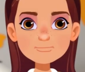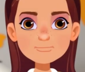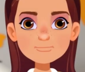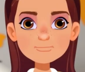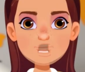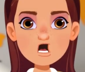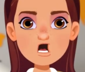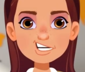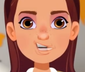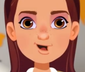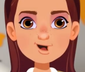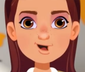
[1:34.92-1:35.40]

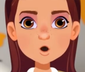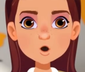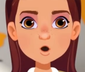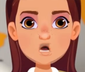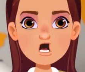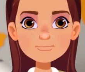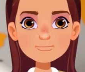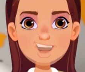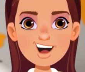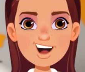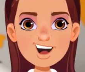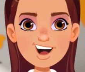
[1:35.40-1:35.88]
A
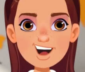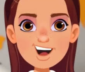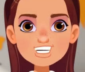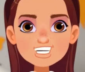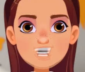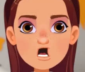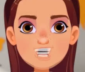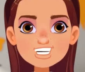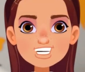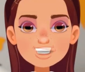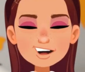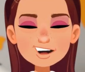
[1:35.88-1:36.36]

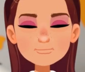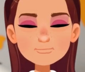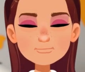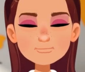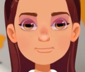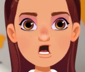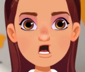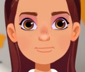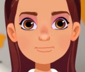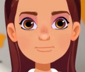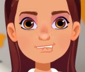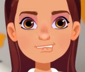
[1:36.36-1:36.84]
401k is when you
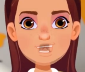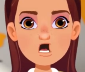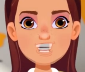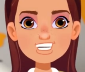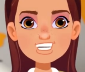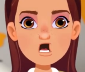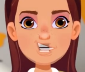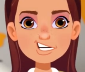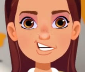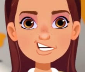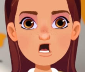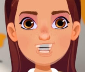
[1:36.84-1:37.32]
put a
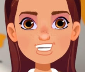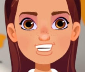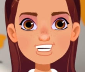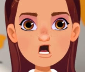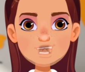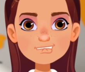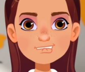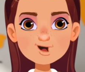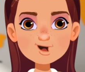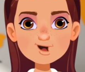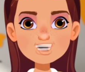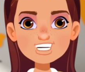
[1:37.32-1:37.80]
percentage
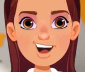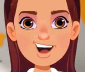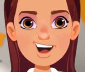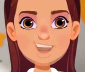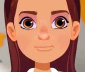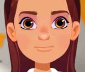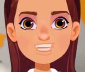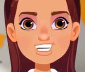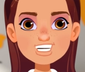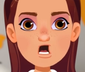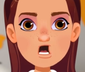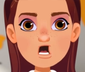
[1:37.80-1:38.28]
of your
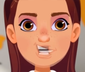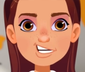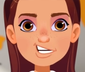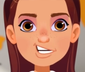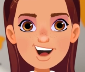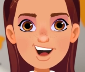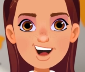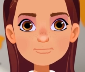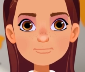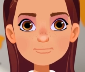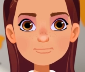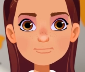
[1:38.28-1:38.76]
pay each
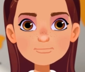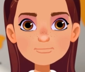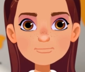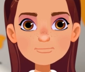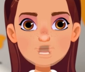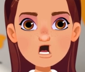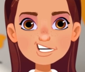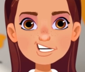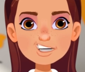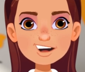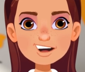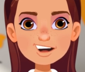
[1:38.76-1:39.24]
month
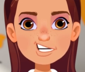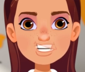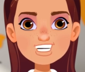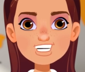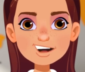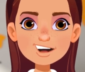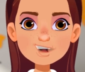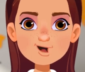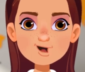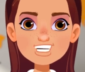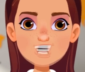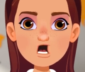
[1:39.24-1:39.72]
or each
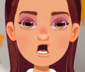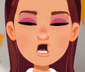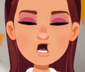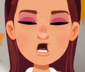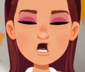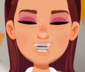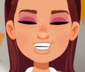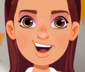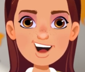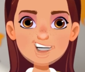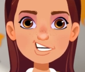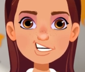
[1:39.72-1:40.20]
year
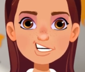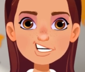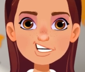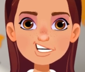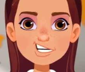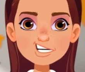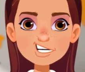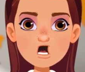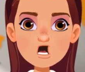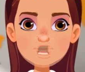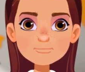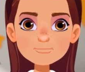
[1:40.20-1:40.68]
into a
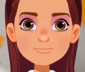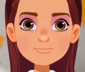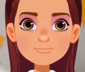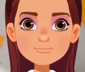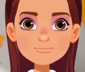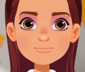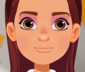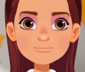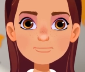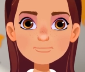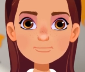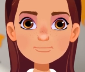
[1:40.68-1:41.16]
savings account.
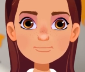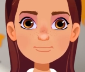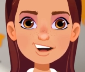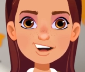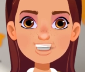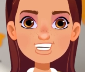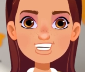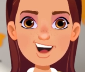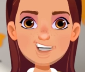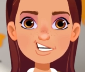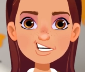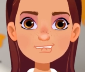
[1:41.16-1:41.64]

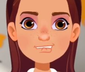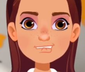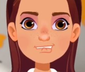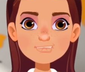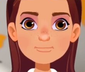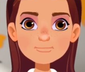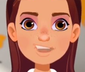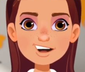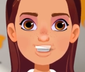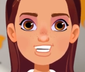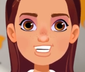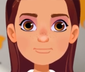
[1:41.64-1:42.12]
Many times,
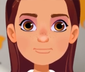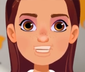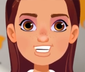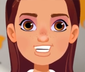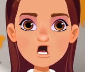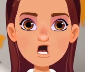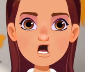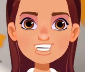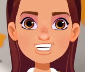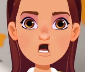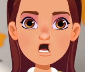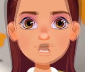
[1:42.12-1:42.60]
companies will
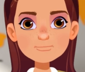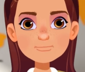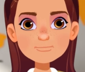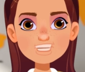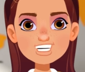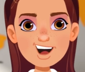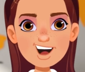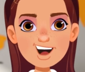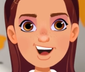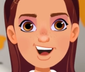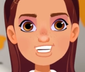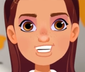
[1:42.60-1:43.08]
also
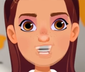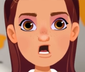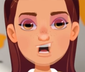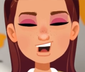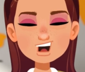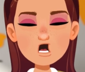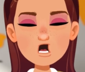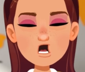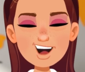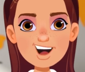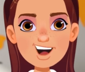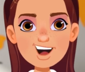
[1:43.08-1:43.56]
add a
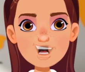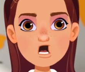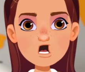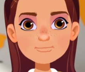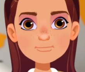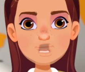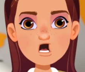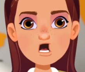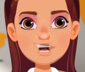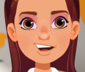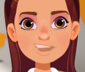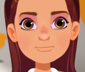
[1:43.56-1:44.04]
little bit
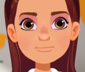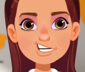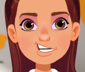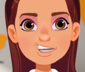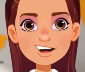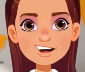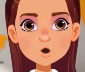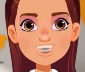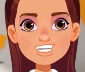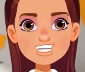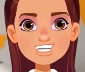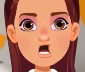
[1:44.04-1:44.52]
of money
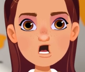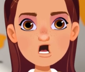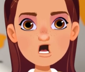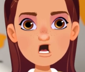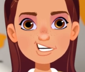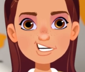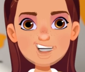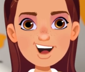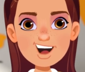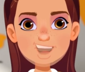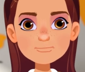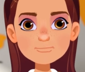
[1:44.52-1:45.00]
into that
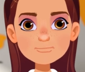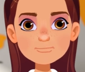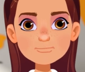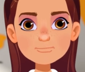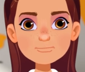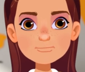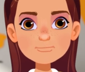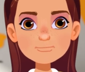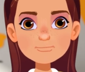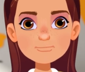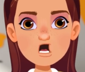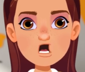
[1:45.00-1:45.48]
account
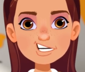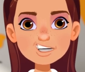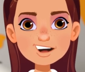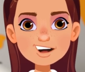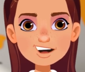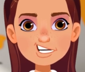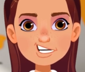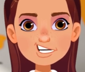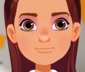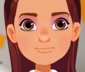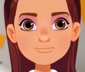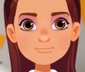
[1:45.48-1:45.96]
with
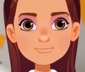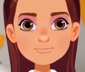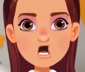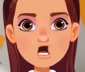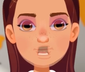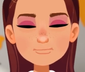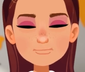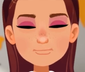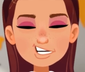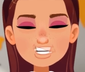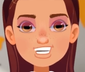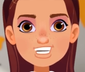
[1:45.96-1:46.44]
each of your
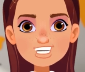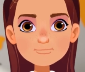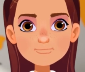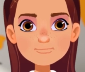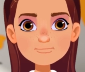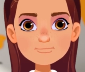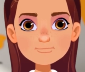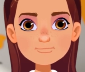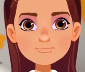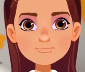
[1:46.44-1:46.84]
payments.